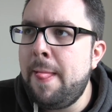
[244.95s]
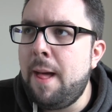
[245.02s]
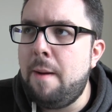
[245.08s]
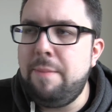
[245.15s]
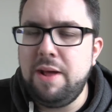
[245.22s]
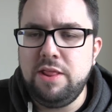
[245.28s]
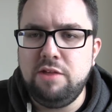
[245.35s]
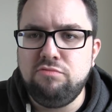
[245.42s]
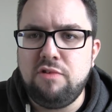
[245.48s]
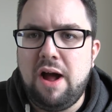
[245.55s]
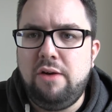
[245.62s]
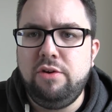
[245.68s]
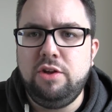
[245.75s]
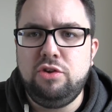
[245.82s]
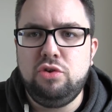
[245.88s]
a bit of the
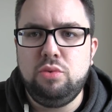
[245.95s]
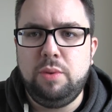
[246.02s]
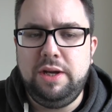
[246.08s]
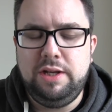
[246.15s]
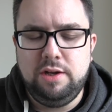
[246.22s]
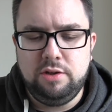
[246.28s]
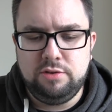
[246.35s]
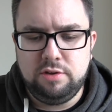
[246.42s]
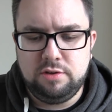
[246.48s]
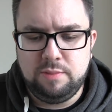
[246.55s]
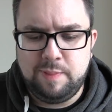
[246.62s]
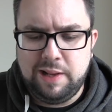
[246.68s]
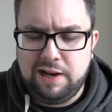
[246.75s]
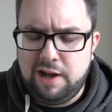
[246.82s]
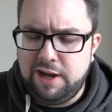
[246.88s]
rounded sweetness. It's a
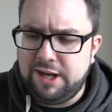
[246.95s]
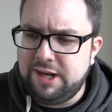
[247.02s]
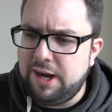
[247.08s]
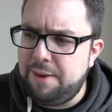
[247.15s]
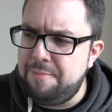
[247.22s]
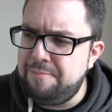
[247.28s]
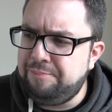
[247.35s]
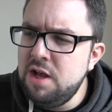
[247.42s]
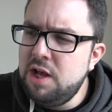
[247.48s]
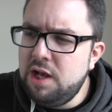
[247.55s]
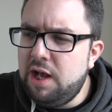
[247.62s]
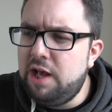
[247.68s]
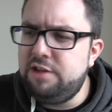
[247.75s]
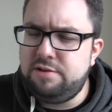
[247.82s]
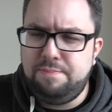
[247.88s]
bit like
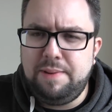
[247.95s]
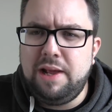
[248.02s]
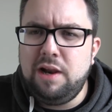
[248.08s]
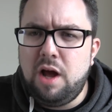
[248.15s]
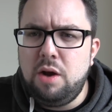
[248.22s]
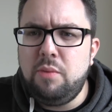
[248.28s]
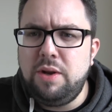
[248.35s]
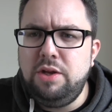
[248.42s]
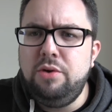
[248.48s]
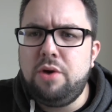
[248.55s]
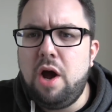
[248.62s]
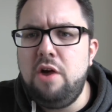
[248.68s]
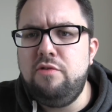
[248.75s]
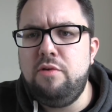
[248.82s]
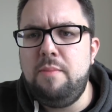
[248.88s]
when you
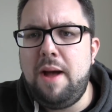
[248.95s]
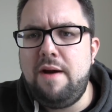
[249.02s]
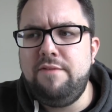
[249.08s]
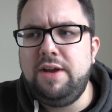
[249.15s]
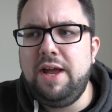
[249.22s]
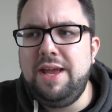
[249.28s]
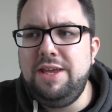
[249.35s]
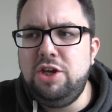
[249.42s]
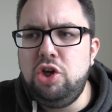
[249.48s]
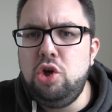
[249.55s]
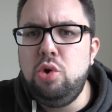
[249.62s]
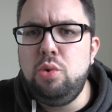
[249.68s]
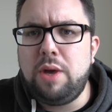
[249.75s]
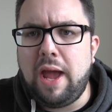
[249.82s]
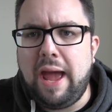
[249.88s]
go from having
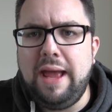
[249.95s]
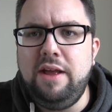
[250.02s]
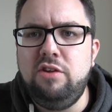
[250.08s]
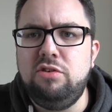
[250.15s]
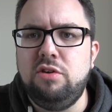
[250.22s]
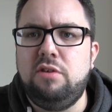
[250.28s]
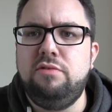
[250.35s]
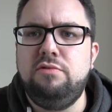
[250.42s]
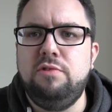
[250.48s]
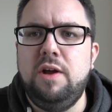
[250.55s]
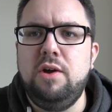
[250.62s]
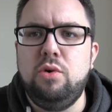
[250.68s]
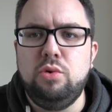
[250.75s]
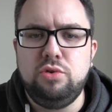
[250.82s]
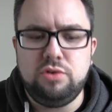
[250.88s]
a UK soft
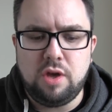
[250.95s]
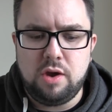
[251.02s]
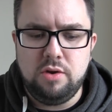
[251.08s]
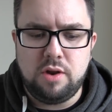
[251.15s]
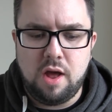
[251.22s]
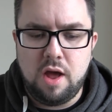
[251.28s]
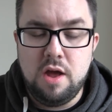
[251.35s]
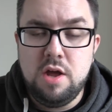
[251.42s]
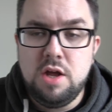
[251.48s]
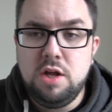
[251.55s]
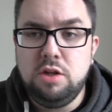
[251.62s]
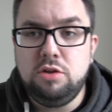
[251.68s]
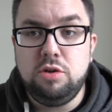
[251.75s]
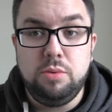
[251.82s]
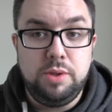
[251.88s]
drink or soda
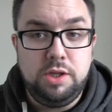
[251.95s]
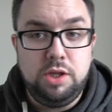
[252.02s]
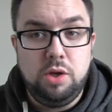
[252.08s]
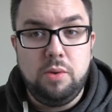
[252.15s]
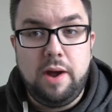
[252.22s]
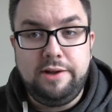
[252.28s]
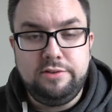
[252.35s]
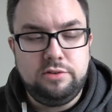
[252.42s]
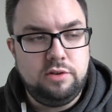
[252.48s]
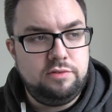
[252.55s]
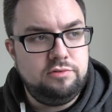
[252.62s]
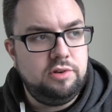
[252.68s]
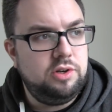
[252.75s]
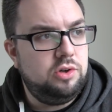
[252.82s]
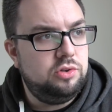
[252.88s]
to a US
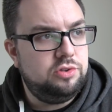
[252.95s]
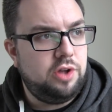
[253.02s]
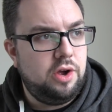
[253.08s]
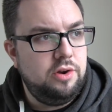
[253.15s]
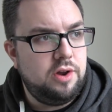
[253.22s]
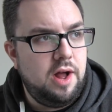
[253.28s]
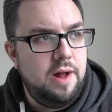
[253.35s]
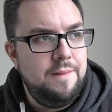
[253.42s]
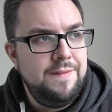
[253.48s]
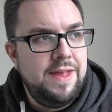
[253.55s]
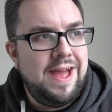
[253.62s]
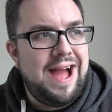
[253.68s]
soft drink or soda,